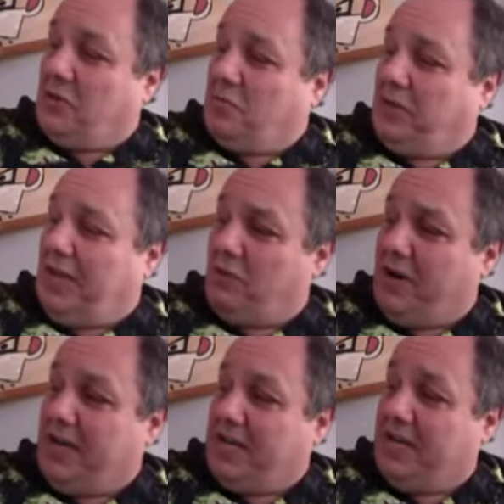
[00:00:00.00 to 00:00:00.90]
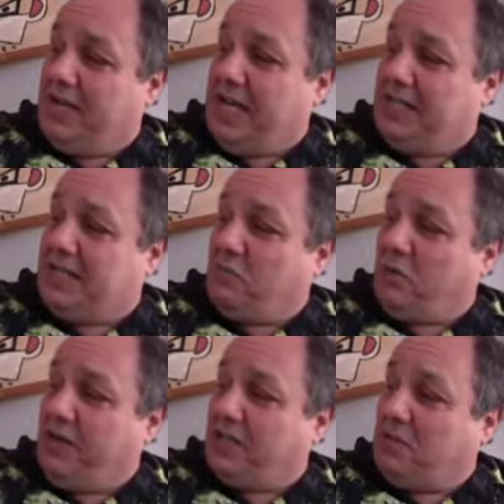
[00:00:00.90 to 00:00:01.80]
the play read condensed,
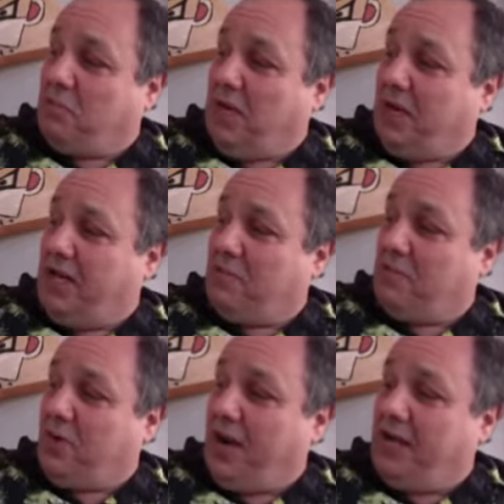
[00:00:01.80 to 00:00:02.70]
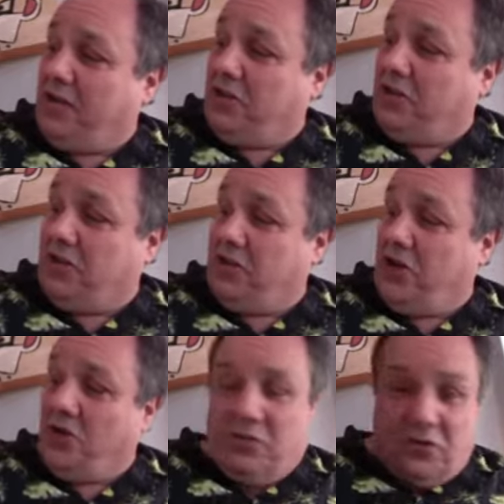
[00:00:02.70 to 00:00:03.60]
brisk, bloody, and bright. Good
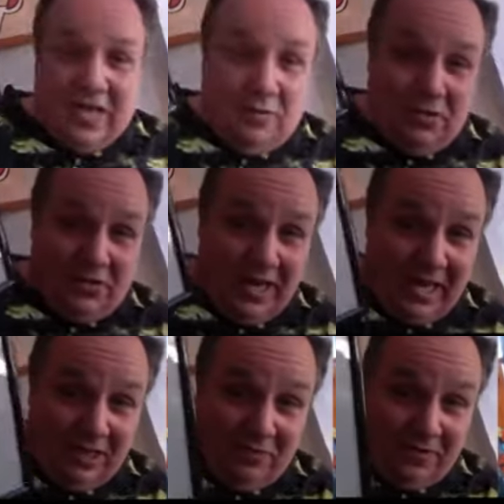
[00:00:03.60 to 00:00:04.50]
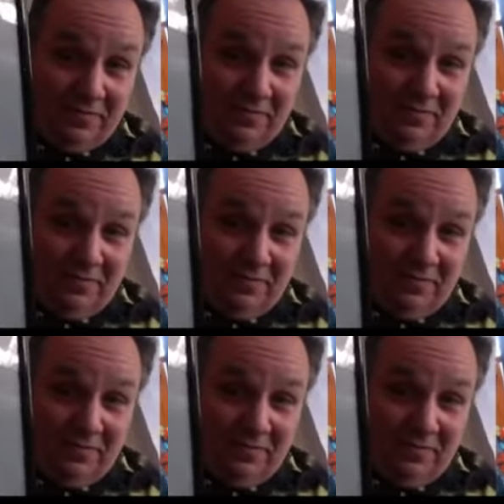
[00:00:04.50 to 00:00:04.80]
show. So that was a hell of